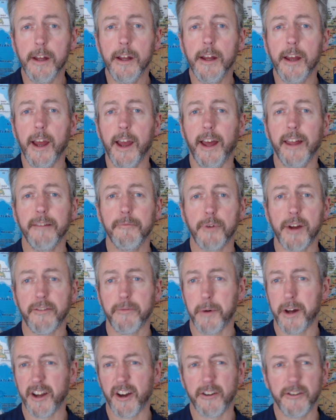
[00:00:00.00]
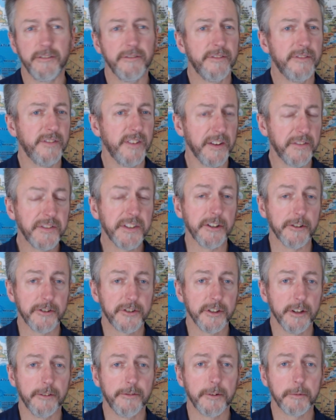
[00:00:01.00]
And we have about 150 or
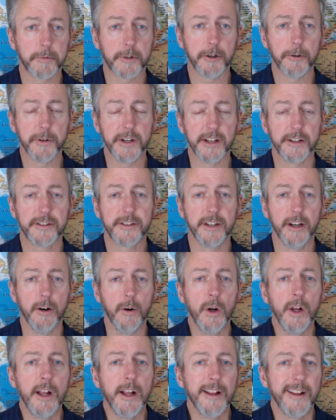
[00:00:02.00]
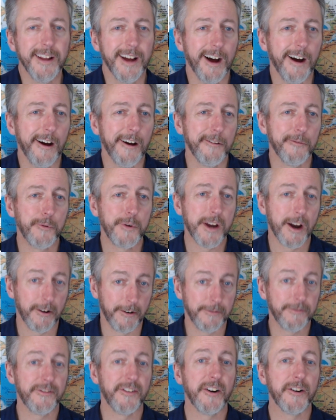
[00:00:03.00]
so from Korea. So we
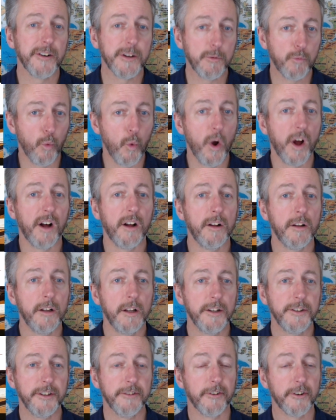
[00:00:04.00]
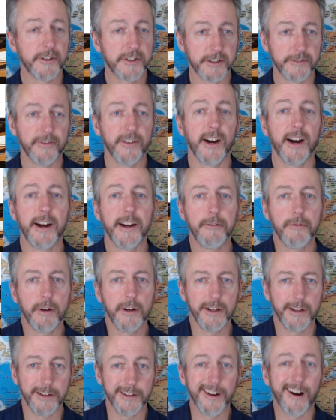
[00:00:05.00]
are very well diversified
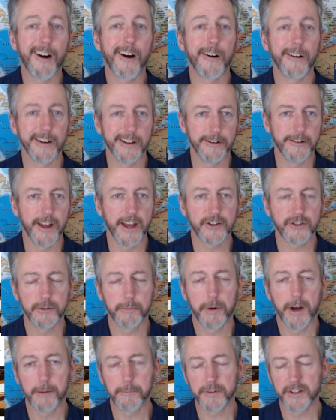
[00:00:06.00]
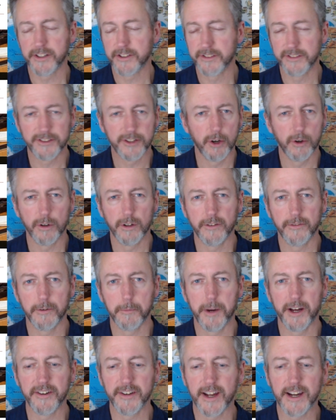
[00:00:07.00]
in our international population, total of
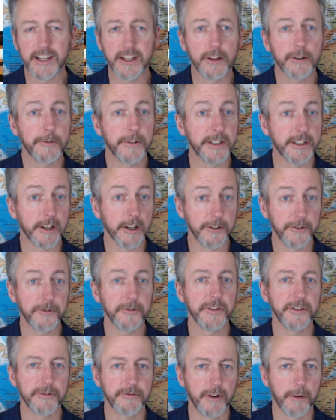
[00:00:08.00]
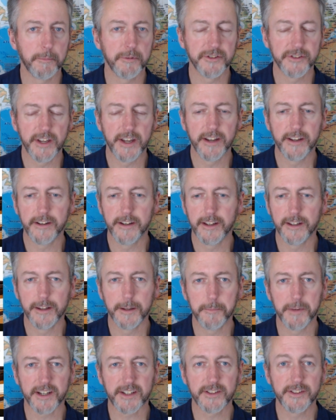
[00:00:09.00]
about 93 countries represented in the
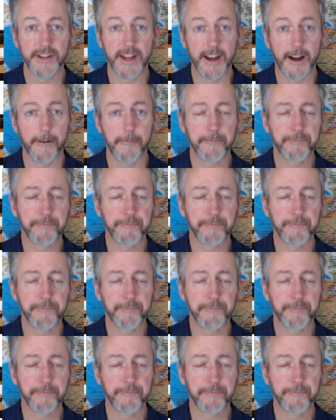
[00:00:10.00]
mix now.